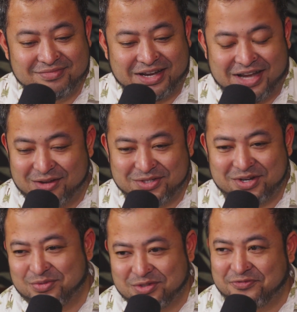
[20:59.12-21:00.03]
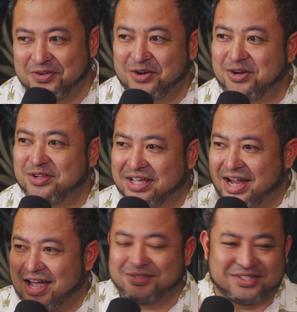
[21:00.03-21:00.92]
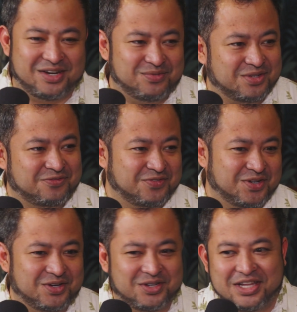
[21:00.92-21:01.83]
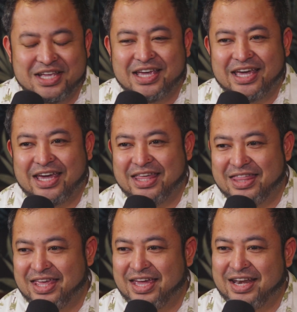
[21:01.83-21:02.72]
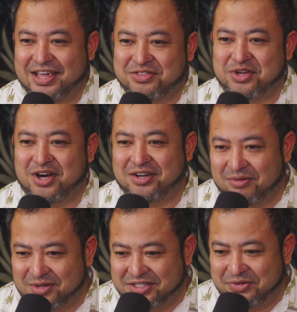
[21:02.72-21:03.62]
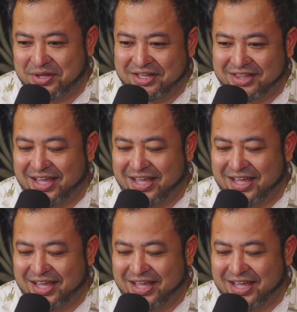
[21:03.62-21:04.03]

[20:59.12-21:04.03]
Like downstairs was full, like outside was full, and then I thought it was dwindling